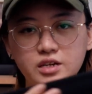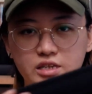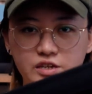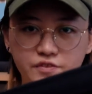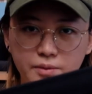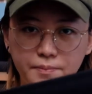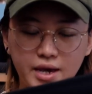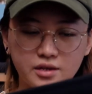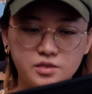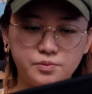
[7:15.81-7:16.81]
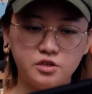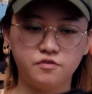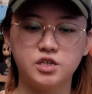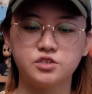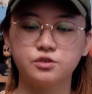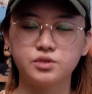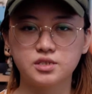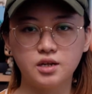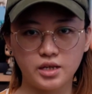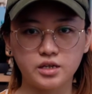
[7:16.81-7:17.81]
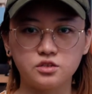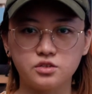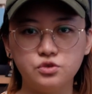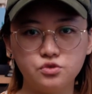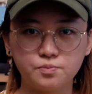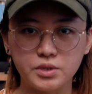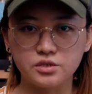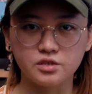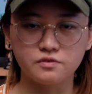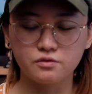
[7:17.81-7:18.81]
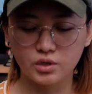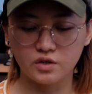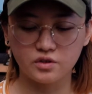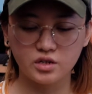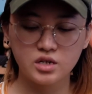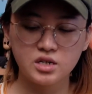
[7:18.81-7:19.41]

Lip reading: and even the back is pretty flush. So it's not like this huge piece of whatever.